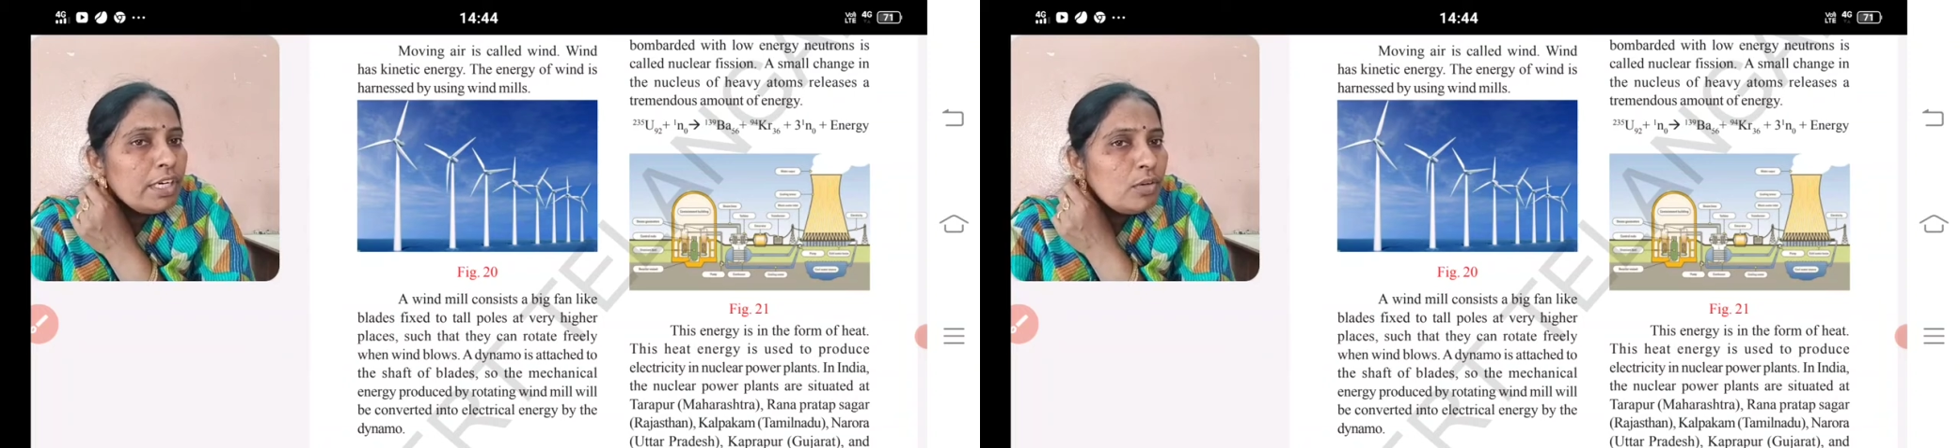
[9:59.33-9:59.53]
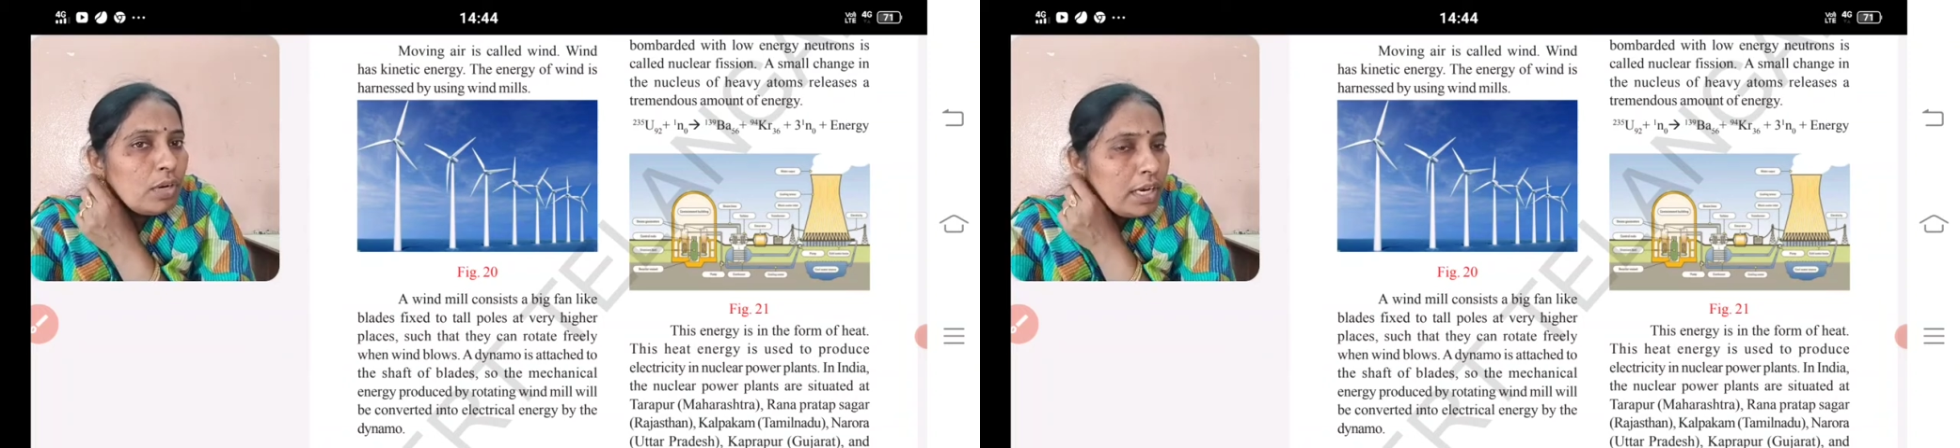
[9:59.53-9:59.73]

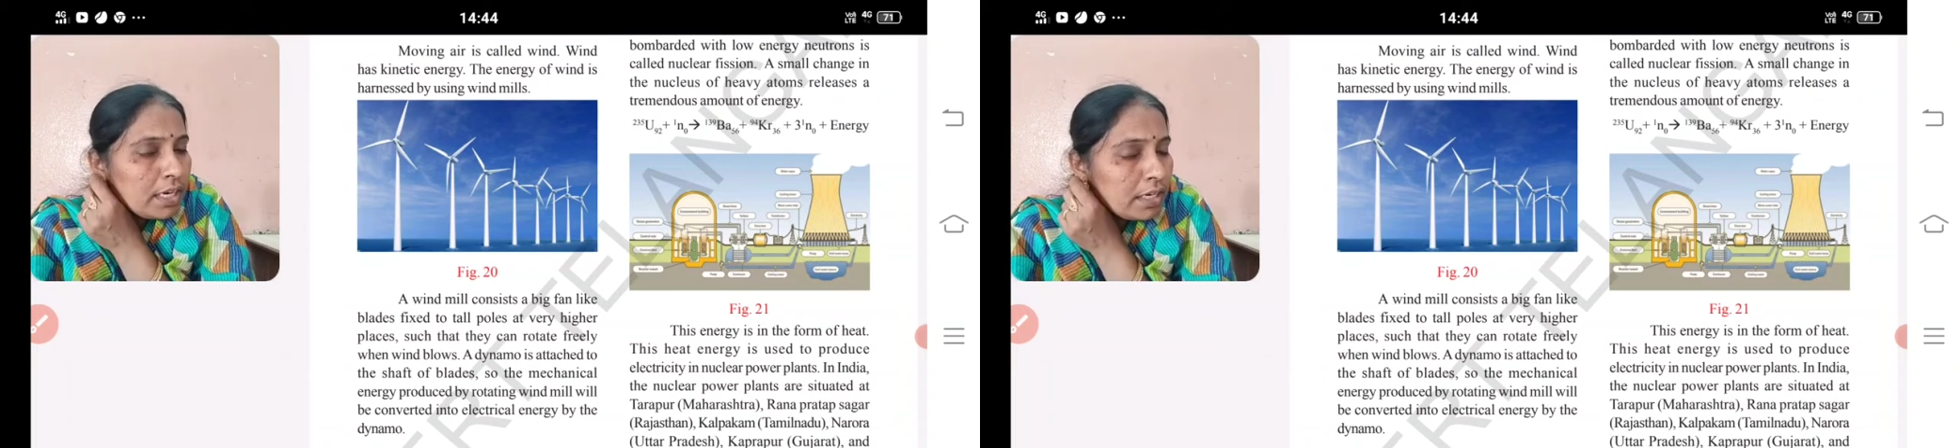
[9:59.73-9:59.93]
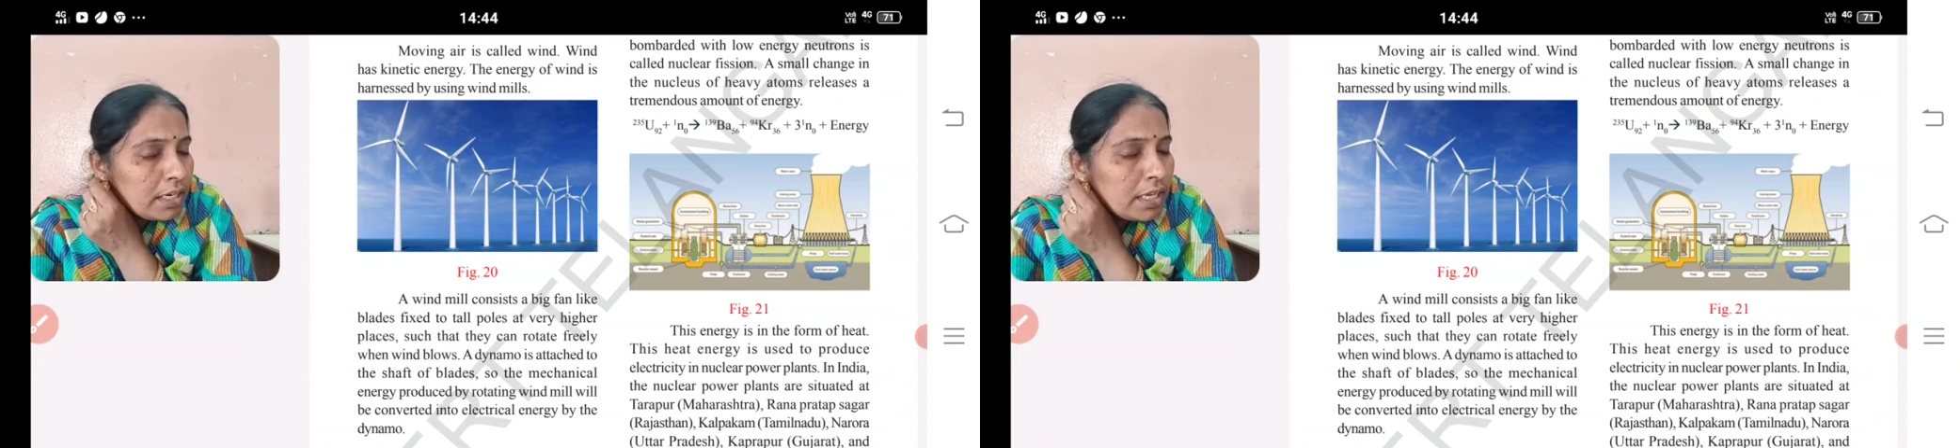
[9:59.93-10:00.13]
into
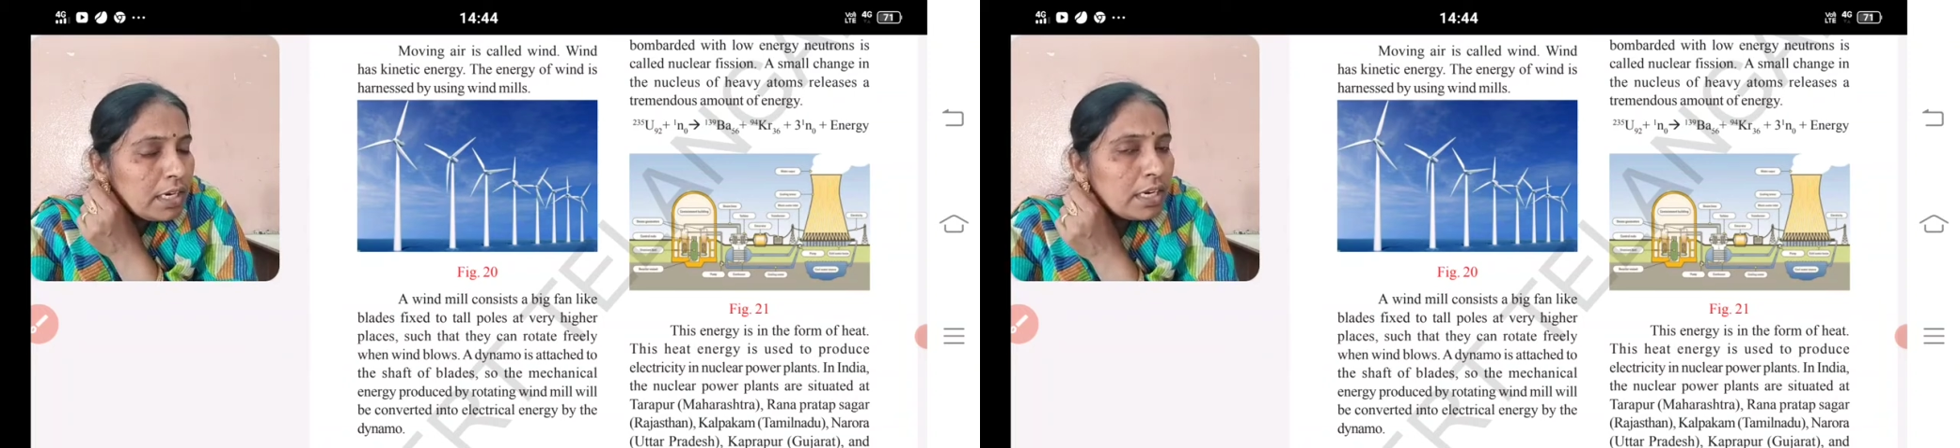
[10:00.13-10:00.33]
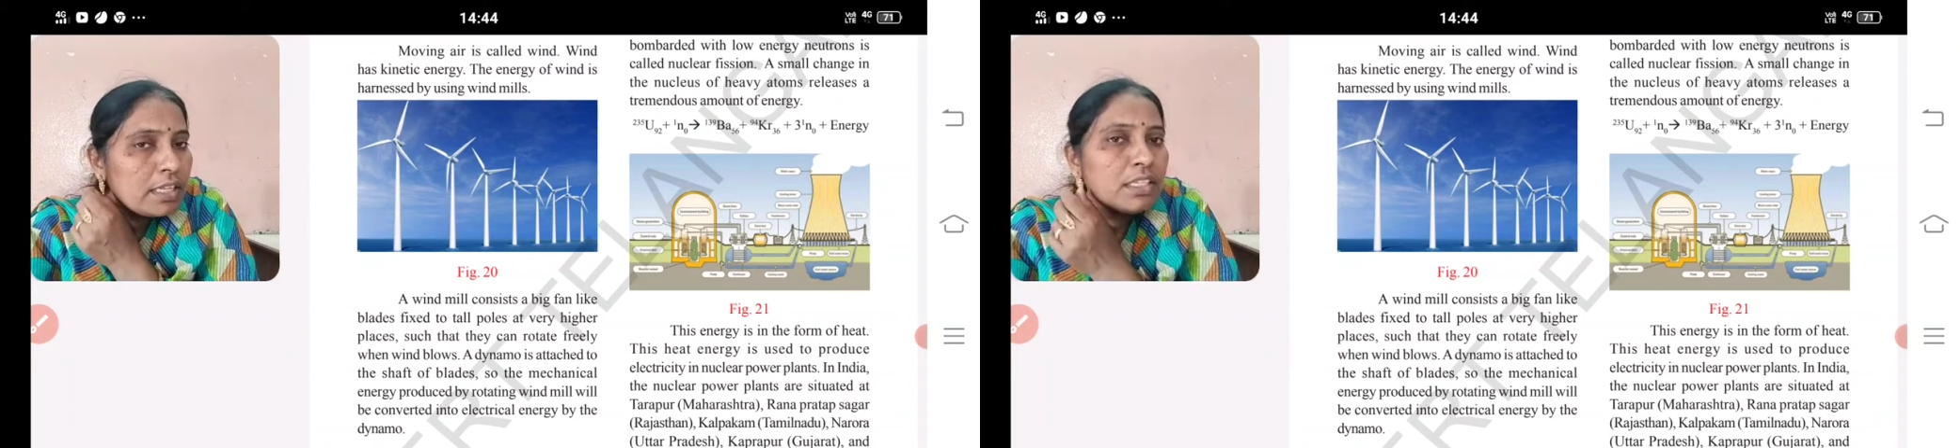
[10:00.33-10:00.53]
electrical
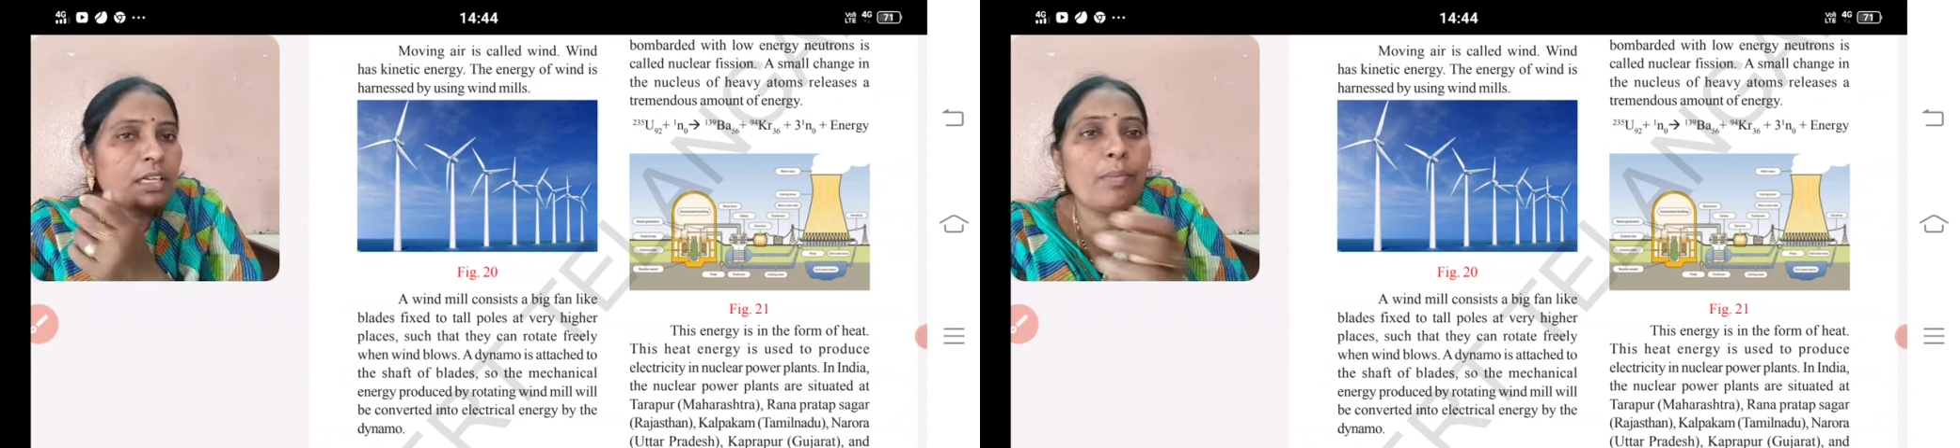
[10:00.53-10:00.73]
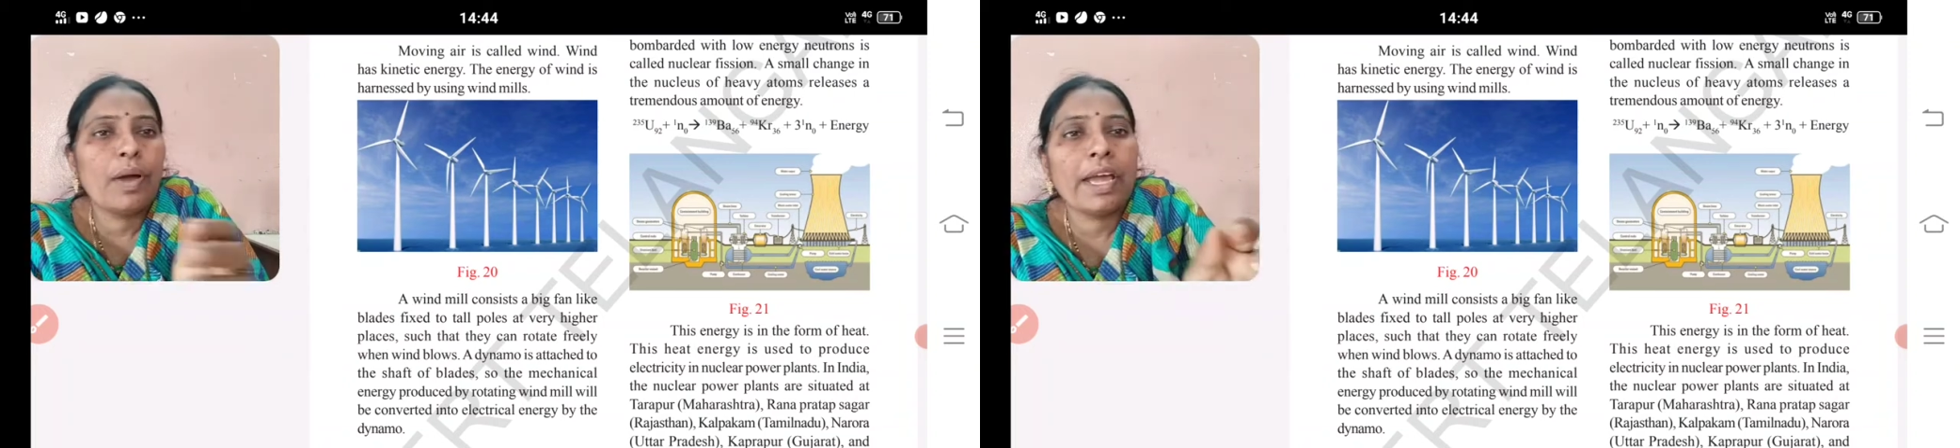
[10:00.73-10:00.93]

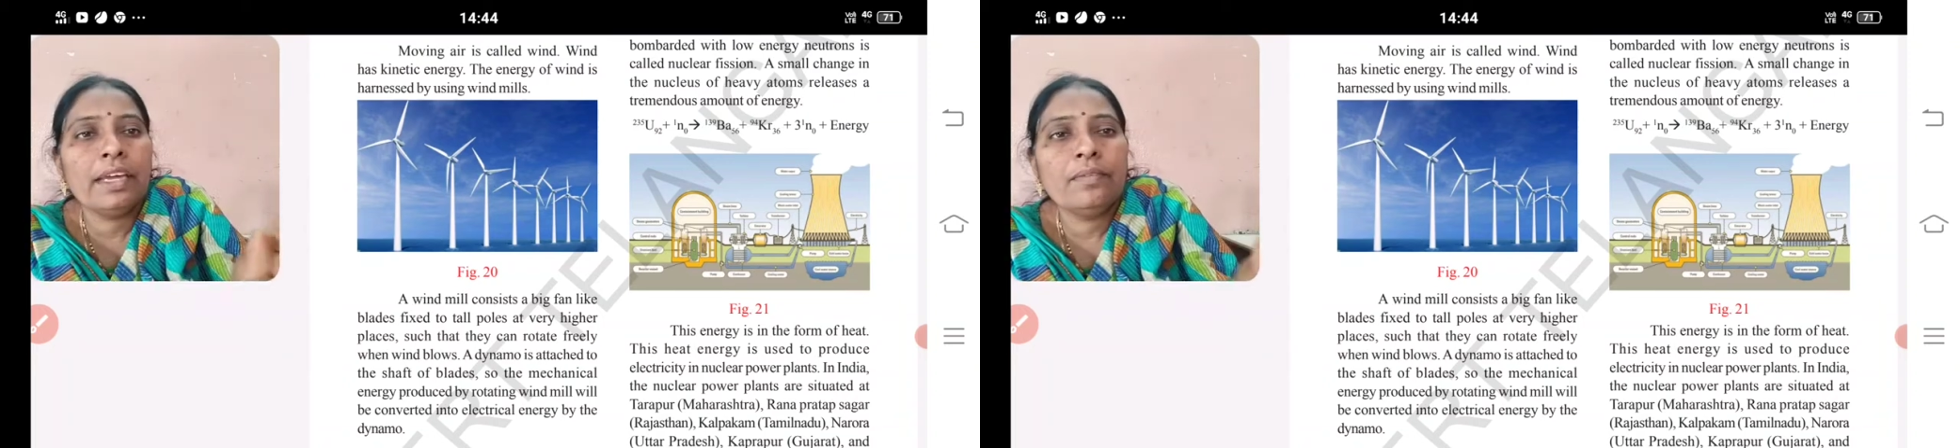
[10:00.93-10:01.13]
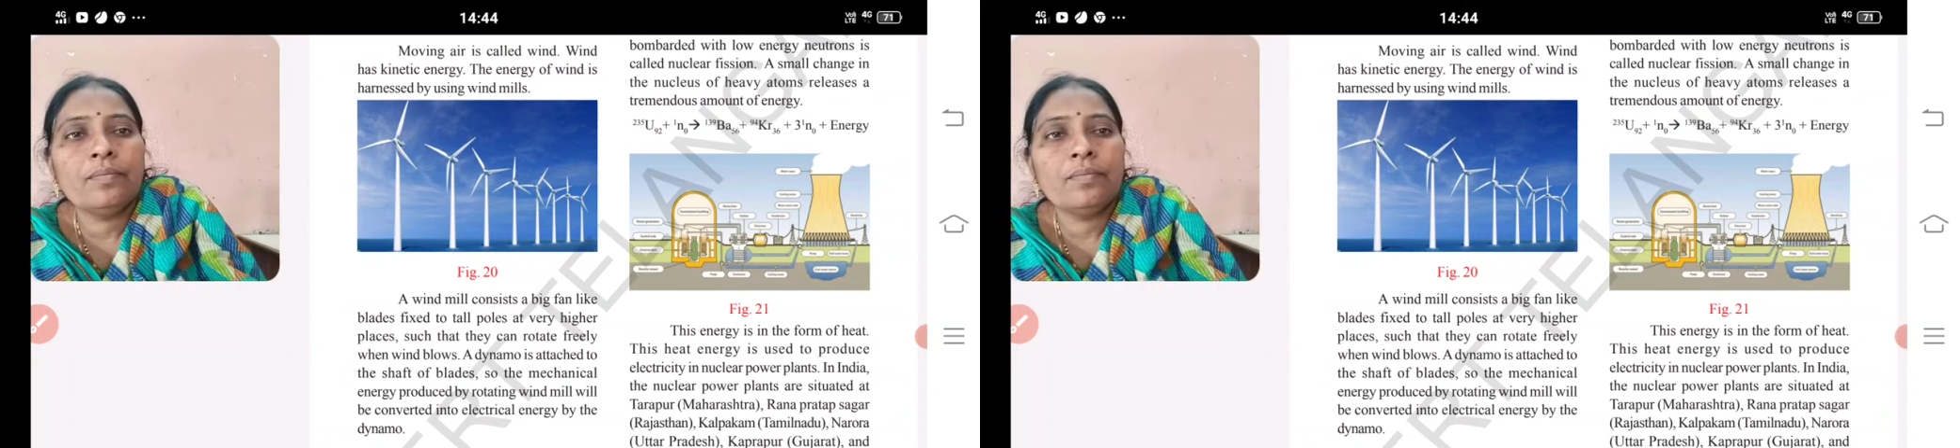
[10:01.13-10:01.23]
energy by